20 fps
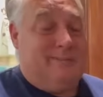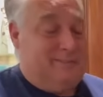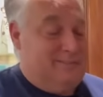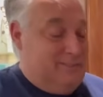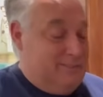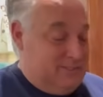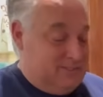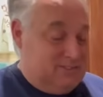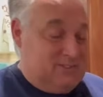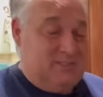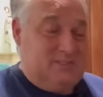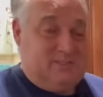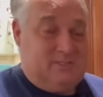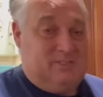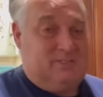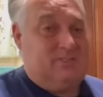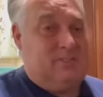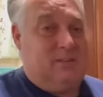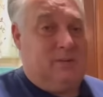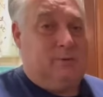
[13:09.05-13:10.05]
This is
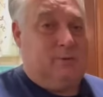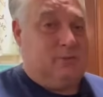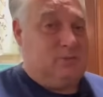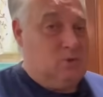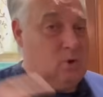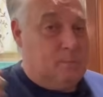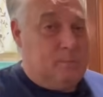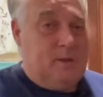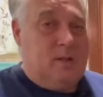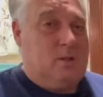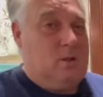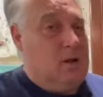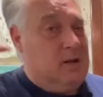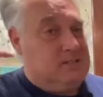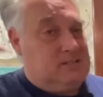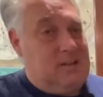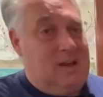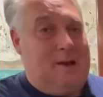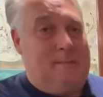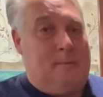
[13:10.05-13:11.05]
the secret. It took me a
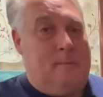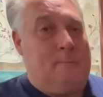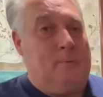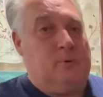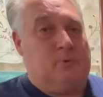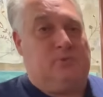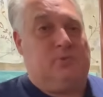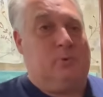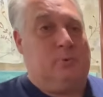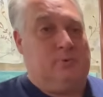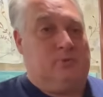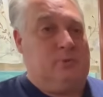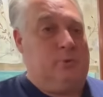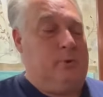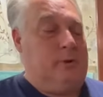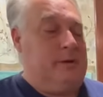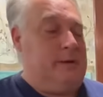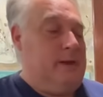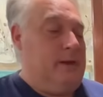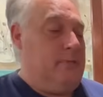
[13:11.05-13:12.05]
long time to put 2 and 2
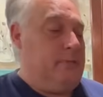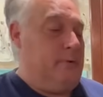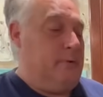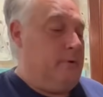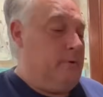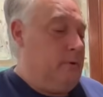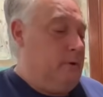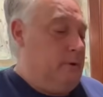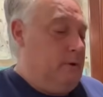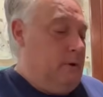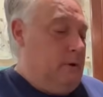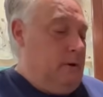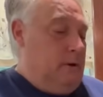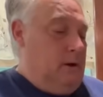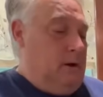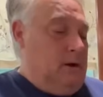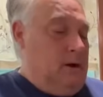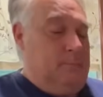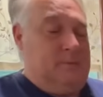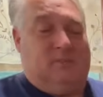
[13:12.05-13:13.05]
together
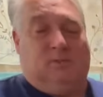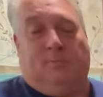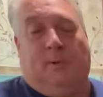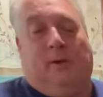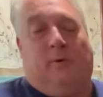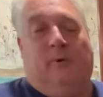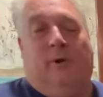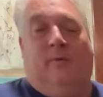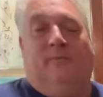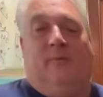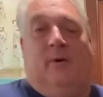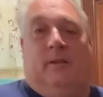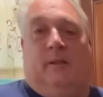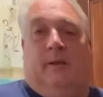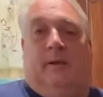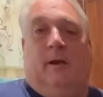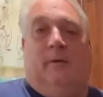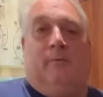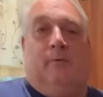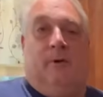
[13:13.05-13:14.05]
because my grandfather
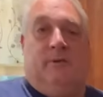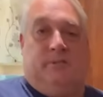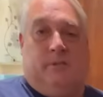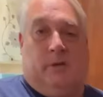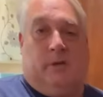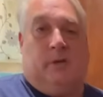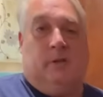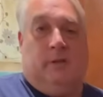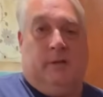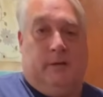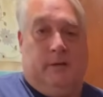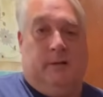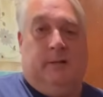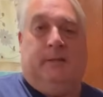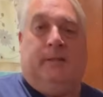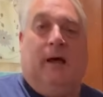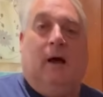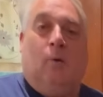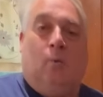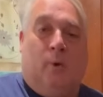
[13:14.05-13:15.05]
never articulated
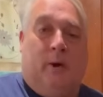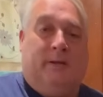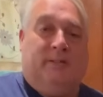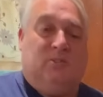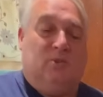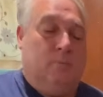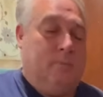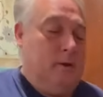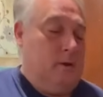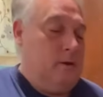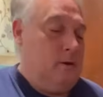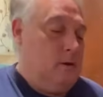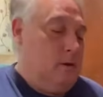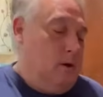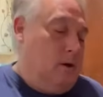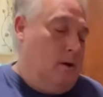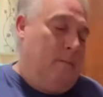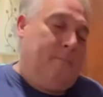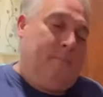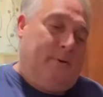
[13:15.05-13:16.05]
it that way to me.
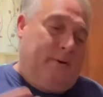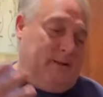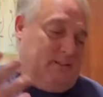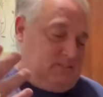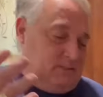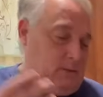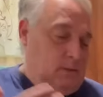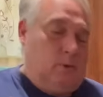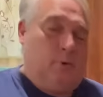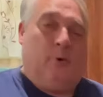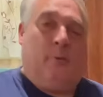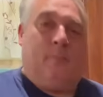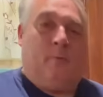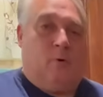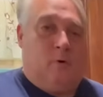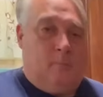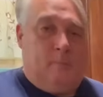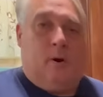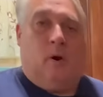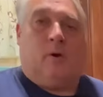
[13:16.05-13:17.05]
But as I learned
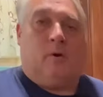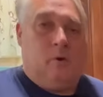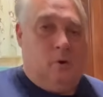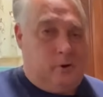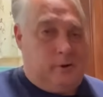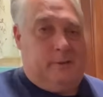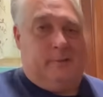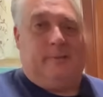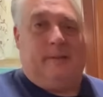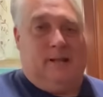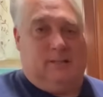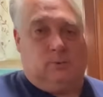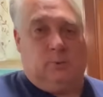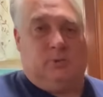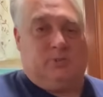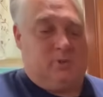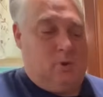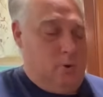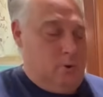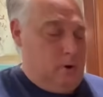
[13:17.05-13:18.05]
more about cooking, that's
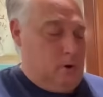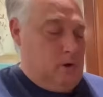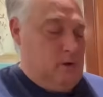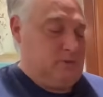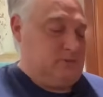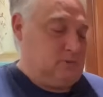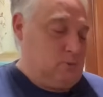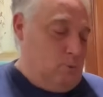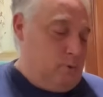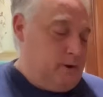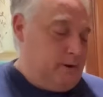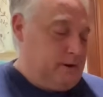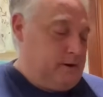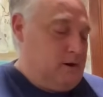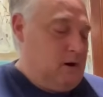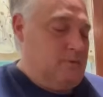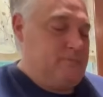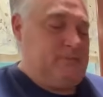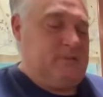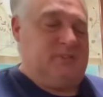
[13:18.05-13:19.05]
what's going on. So we're going to
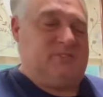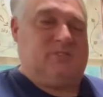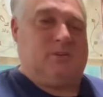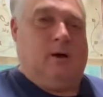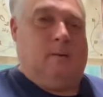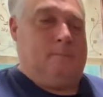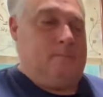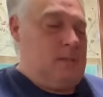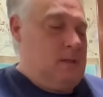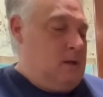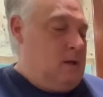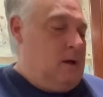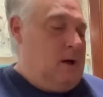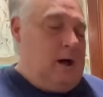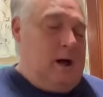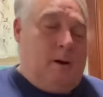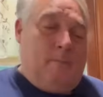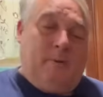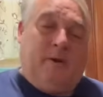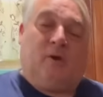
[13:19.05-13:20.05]
cover this up.
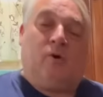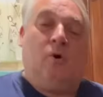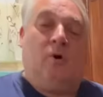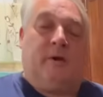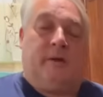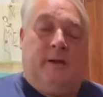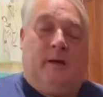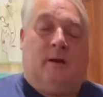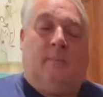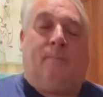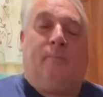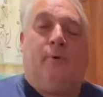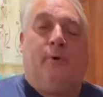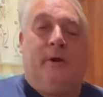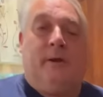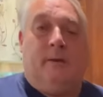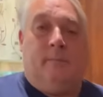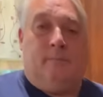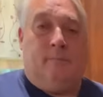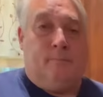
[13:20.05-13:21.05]
I'm going to cook it at a
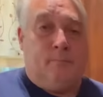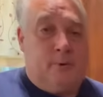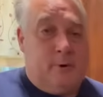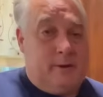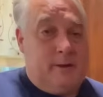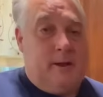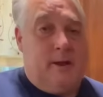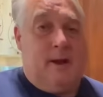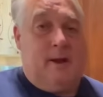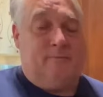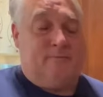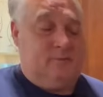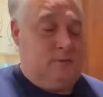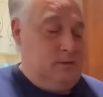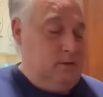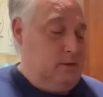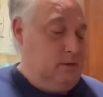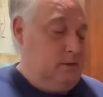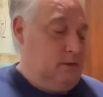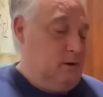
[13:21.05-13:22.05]
pretty
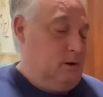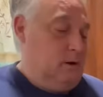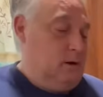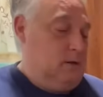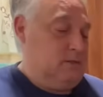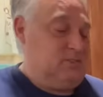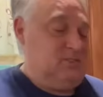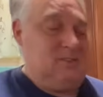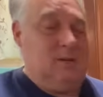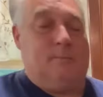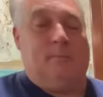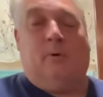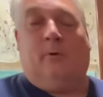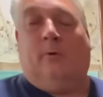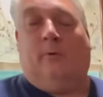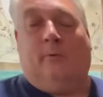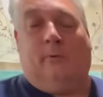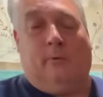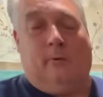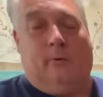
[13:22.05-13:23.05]
hefty
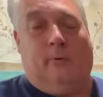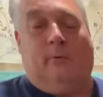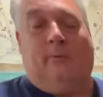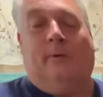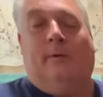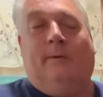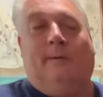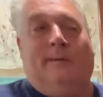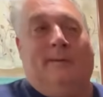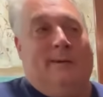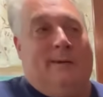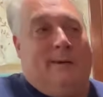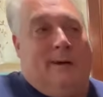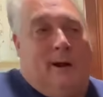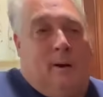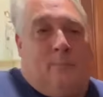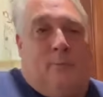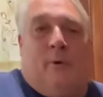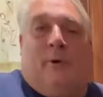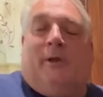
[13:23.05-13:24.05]
simmer or
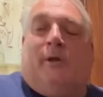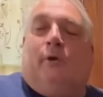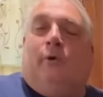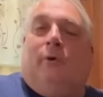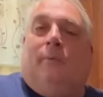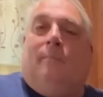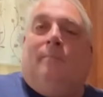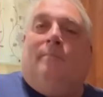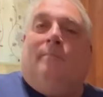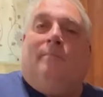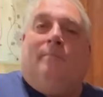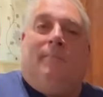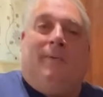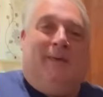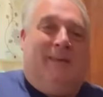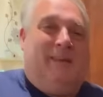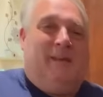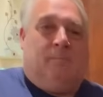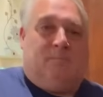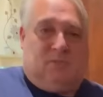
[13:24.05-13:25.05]
a pretty good
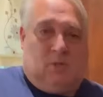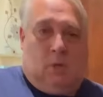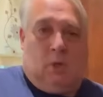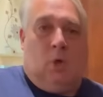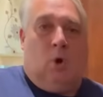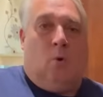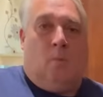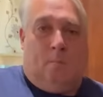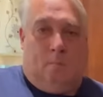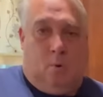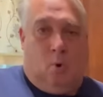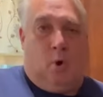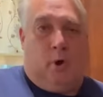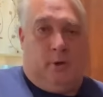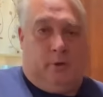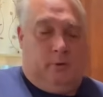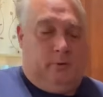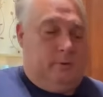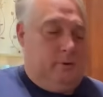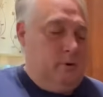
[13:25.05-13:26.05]
medium to low
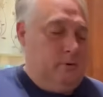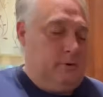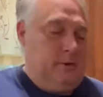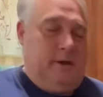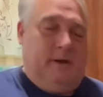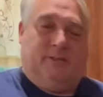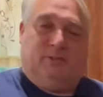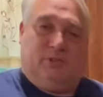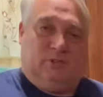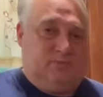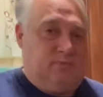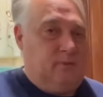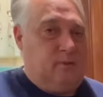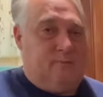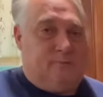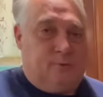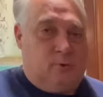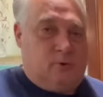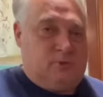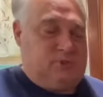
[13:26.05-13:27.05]
boil, okay, just for the
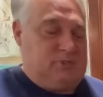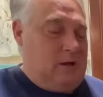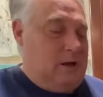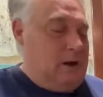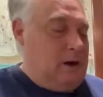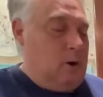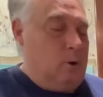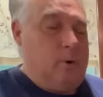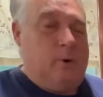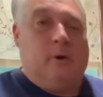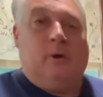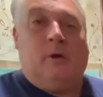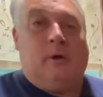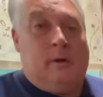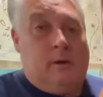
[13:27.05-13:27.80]
first hour.